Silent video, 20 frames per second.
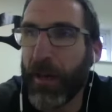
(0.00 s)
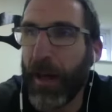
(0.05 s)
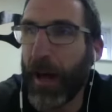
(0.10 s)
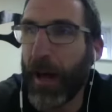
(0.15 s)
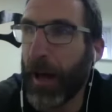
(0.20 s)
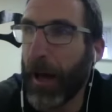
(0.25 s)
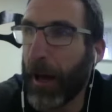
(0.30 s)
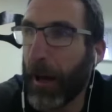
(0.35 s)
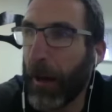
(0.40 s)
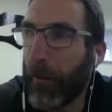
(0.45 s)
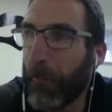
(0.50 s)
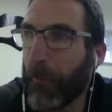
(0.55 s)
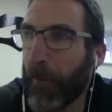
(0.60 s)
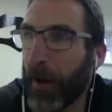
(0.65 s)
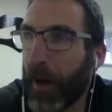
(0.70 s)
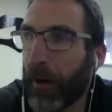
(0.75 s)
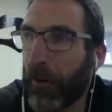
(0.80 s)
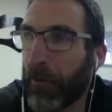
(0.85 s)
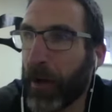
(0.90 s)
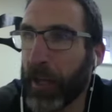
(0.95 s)

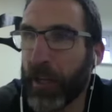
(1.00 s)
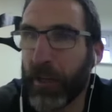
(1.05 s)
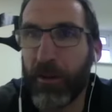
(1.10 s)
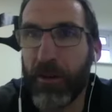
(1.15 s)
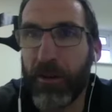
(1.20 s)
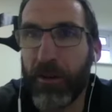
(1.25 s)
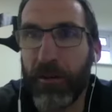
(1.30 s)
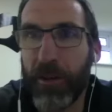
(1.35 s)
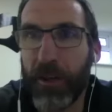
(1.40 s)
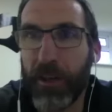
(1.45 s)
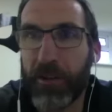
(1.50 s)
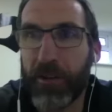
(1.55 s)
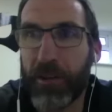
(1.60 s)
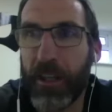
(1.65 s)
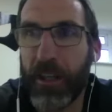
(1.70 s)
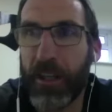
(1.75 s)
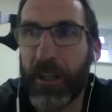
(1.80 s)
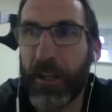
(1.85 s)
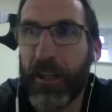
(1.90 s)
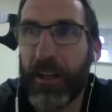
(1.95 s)
I went to
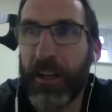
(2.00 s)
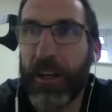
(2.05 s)
university